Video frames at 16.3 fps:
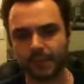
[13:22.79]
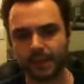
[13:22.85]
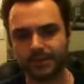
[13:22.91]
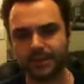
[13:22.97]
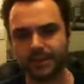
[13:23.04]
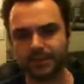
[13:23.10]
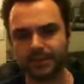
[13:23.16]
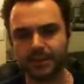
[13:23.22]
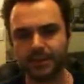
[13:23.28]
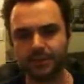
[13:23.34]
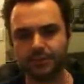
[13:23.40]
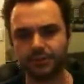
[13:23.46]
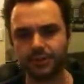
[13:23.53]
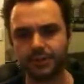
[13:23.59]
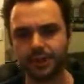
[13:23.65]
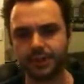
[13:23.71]
It's actually a little
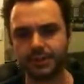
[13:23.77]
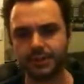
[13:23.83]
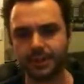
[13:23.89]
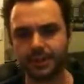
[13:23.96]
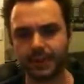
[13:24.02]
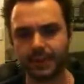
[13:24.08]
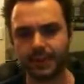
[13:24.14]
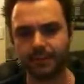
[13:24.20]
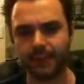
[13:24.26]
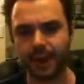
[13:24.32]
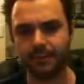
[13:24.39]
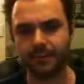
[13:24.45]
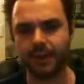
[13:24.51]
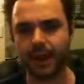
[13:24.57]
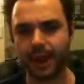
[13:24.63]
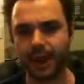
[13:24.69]
trick I was thinking about.
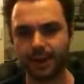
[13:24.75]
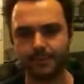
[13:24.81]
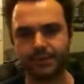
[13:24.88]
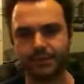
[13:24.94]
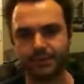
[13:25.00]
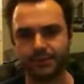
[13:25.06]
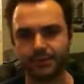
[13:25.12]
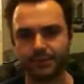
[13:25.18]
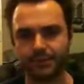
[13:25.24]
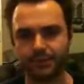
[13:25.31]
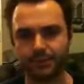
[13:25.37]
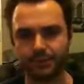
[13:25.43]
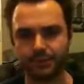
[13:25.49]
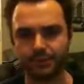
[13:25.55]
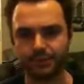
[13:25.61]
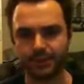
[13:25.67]
I'm not 100% sure on the
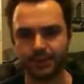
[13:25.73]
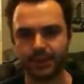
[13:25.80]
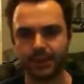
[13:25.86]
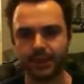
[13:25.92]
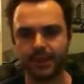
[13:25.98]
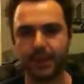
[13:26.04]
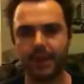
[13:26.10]
rules, but